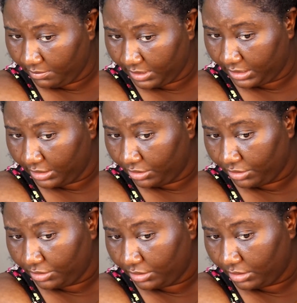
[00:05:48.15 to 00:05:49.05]
my
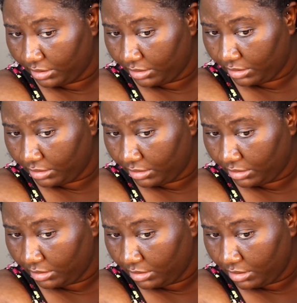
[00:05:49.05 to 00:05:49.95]
scissors
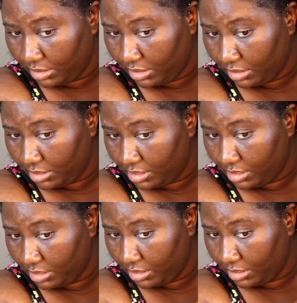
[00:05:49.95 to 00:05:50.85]

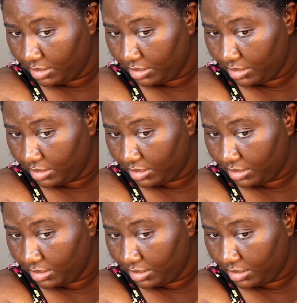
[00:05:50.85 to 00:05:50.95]
and